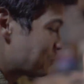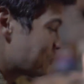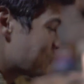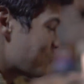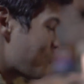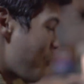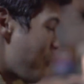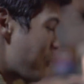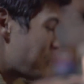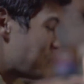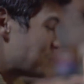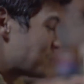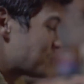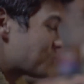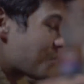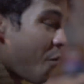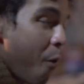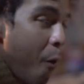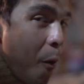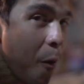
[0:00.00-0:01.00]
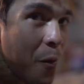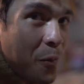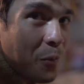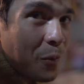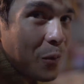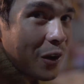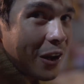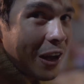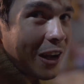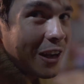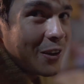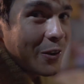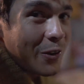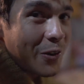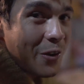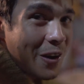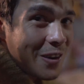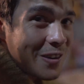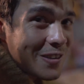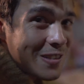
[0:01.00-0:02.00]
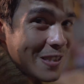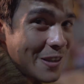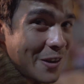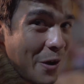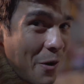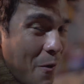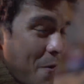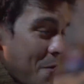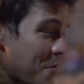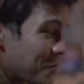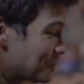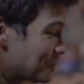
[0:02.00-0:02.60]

But I don't know how to say no.